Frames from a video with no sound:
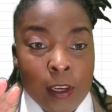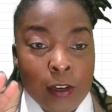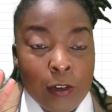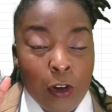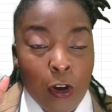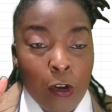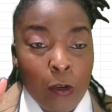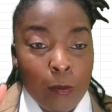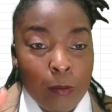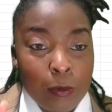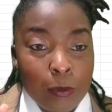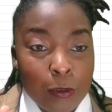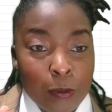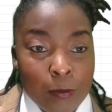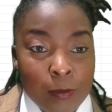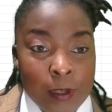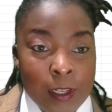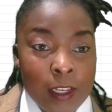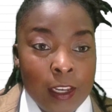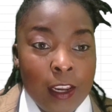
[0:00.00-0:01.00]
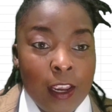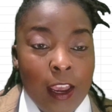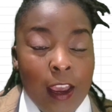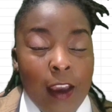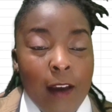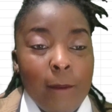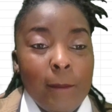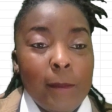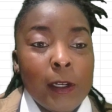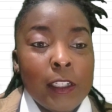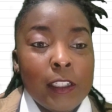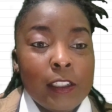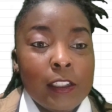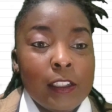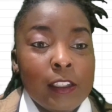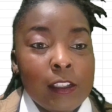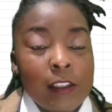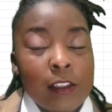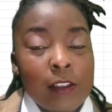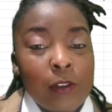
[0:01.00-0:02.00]
don't boo me, but this
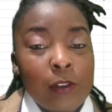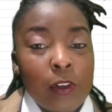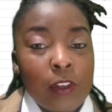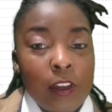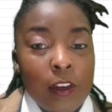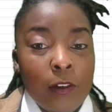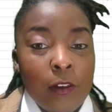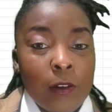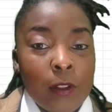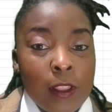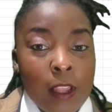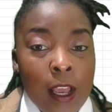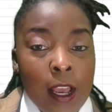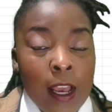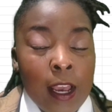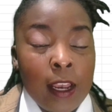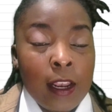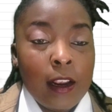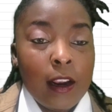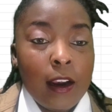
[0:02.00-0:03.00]
is just a single lot